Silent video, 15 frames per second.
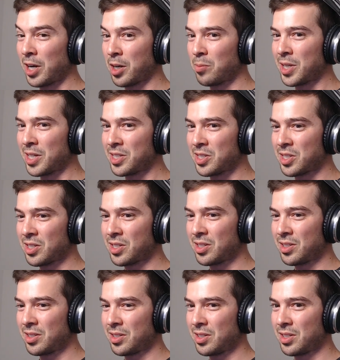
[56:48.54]
recommend
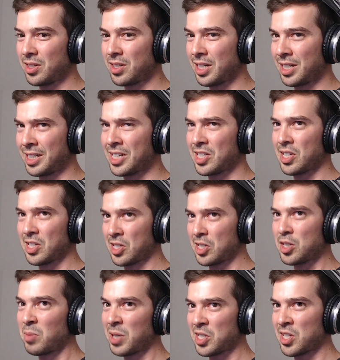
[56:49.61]
i guess this
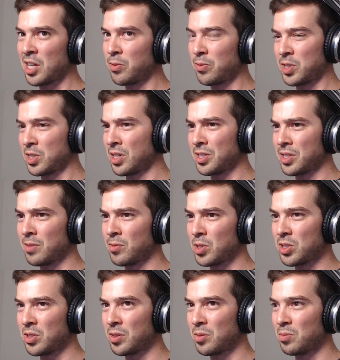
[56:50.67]
is to myself it's not to
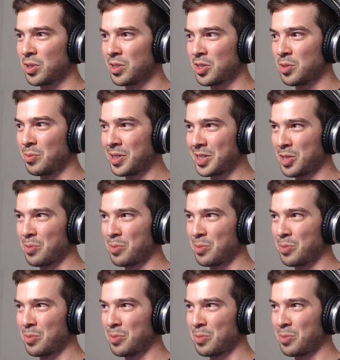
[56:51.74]
every student but to my,